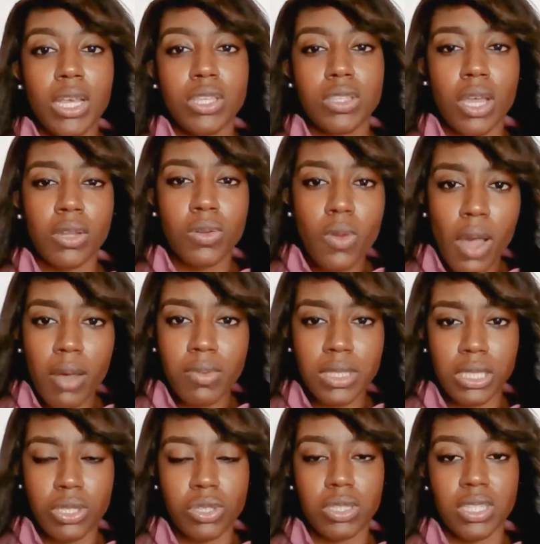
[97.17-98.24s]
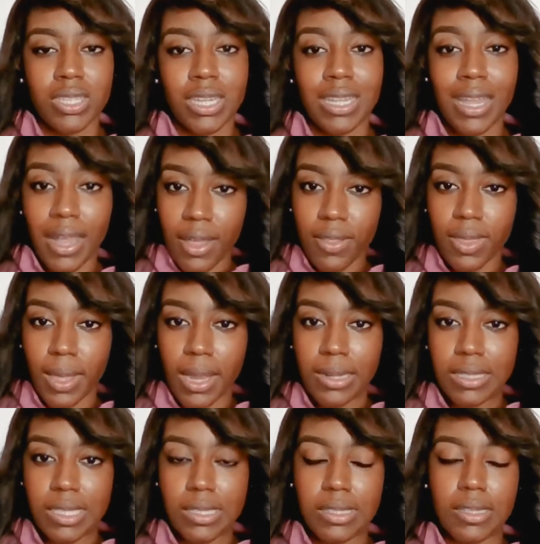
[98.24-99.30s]
So I knew I was interested in the healthcare
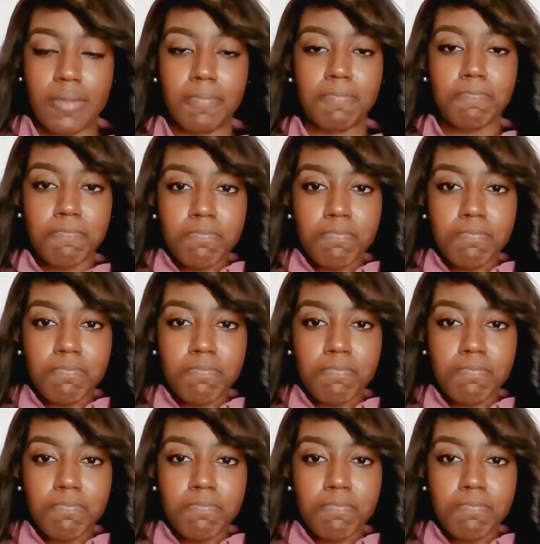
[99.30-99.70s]
system.